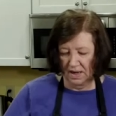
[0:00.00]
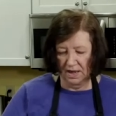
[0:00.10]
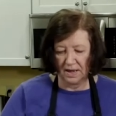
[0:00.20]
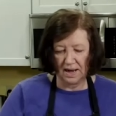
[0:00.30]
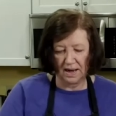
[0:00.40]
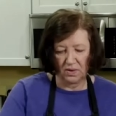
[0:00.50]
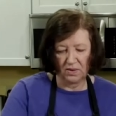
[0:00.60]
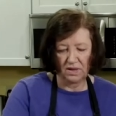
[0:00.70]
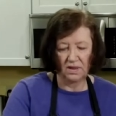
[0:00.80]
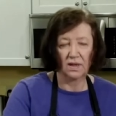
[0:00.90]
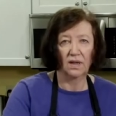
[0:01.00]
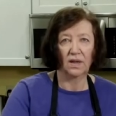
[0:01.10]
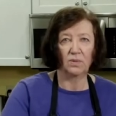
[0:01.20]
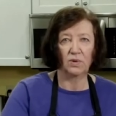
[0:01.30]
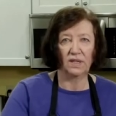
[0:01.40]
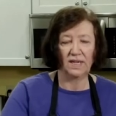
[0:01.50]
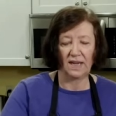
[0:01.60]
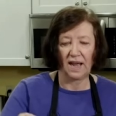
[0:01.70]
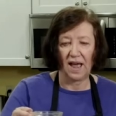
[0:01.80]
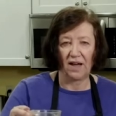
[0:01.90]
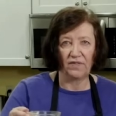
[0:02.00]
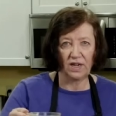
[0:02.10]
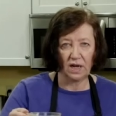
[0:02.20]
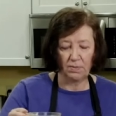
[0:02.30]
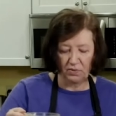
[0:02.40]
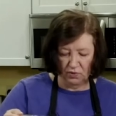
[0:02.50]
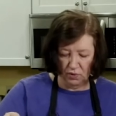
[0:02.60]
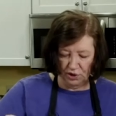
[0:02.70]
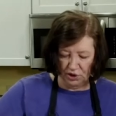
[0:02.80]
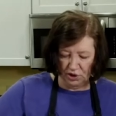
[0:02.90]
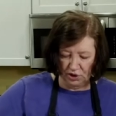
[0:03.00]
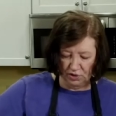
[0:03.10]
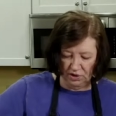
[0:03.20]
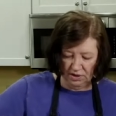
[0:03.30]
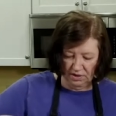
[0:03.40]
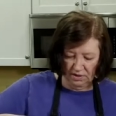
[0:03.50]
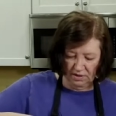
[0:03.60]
And now I'm going to take a half a cup of orange juice.